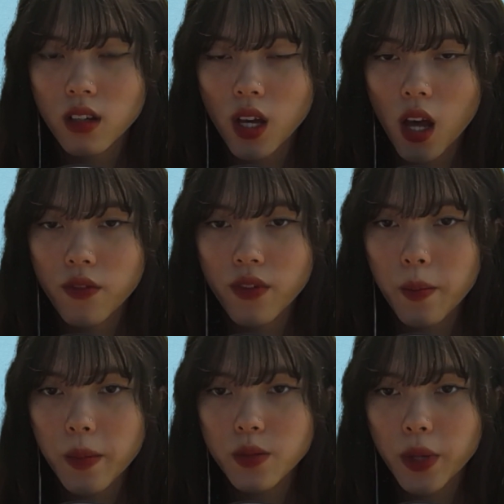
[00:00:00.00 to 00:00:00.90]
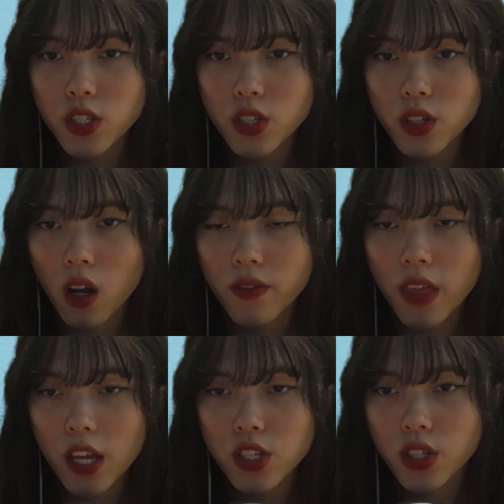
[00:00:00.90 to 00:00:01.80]
A famous picture of
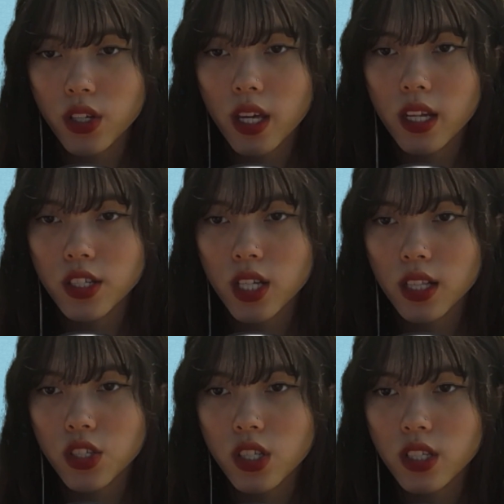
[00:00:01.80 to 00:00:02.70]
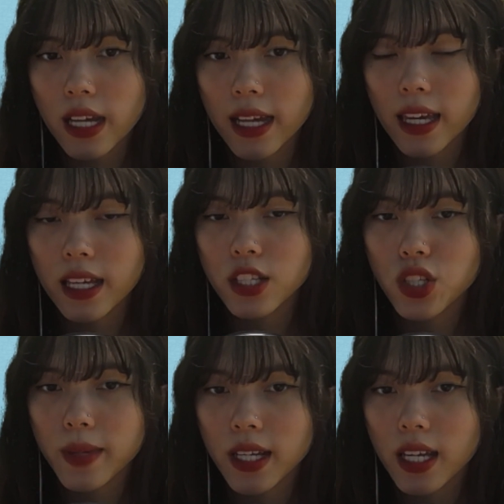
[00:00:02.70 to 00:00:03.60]
Thatcher in a Challenger tank in
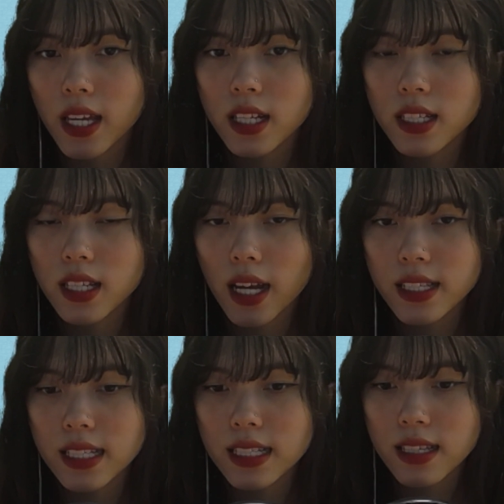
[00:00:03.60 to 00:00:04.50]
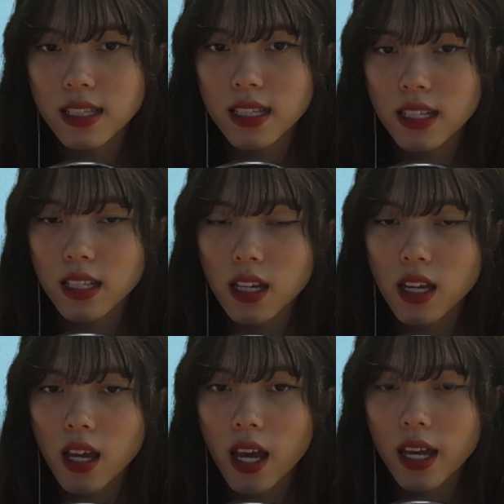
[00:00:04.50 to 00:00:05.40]
Germany in
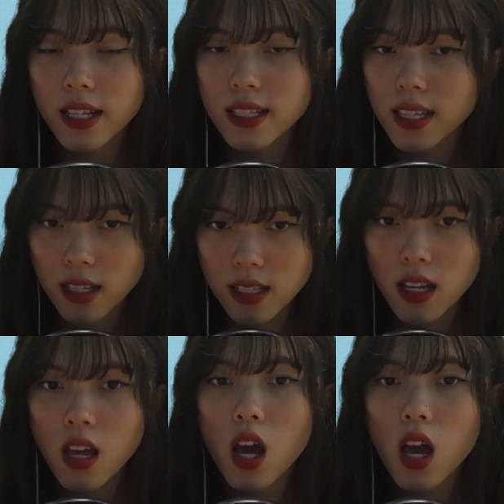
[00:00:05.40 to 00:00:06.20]
1986.